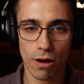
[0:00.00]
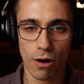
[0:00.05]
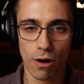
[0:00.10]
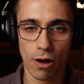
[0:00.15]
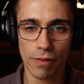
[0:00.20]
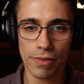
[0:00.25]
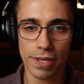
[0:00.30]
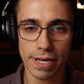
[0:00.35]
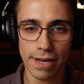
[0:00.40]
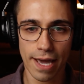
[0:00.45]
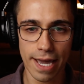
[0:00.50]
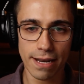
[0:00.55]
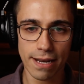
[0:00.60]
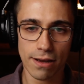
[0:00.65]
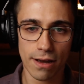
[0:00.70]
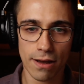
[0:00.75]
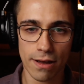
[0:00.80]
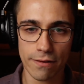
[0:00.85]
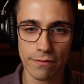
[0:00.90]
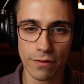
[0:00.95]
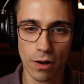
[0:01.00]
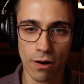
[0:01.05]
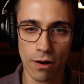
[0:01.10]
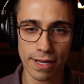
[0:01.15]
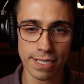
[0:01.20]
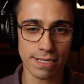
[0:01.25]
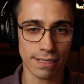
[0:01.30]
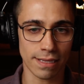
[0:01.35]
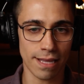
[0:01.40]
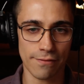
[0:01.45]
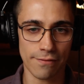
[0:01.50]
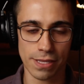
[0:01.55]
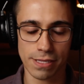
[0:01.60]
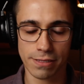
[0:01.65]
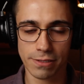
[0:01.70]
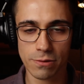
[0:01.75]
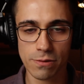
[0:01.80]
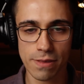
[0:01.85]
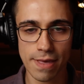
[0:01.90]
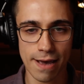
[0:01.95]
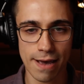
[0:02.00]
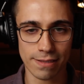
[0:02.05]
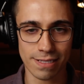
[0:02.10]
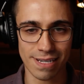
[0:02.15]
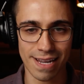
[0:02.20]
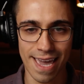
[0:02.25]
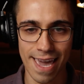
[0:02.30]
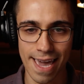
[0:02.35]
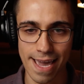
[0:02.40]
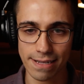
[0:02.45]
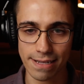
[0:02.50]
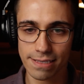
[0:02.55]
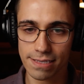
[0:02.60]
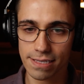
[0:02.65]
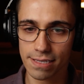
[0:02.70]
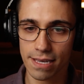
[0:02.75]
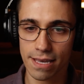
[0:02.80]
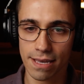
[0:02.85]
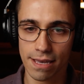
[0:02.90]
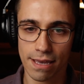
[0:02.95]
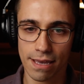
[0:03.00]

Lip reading: on the night of August 11th, 2008,